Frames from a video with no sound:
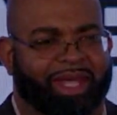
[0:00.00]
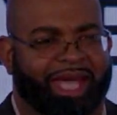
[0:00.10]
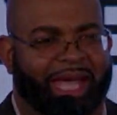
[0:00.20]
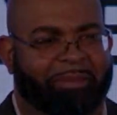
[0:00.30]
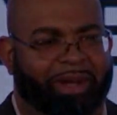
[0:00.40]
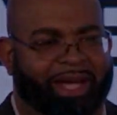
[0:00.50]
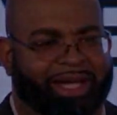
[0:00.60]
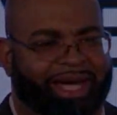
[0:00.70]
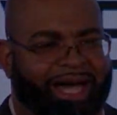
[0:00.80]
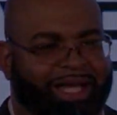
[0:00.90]
Amen.
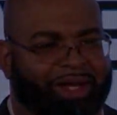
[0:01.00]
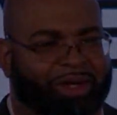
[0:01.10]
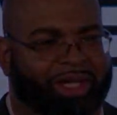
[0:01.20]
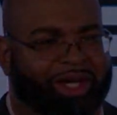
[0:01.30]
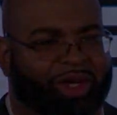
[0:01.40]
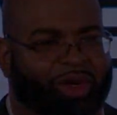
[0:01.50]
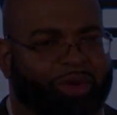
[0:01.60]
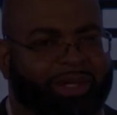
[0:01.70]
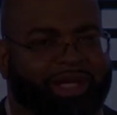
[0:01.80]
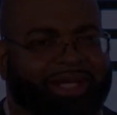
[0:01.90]
Hallelujah. Glory
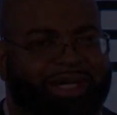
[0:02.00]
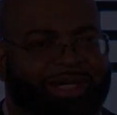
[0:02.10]
to God.